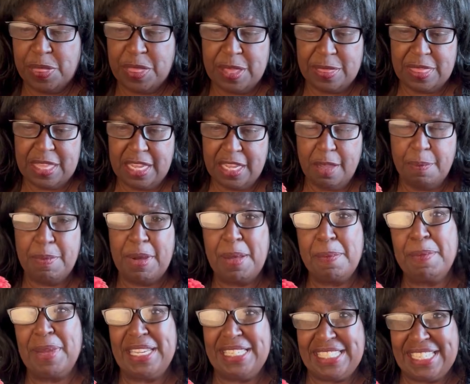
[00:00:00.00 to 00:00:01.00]
the thing
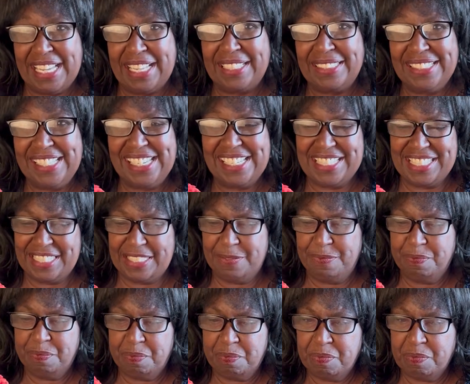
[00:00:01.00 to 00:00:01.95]
about my dahlias,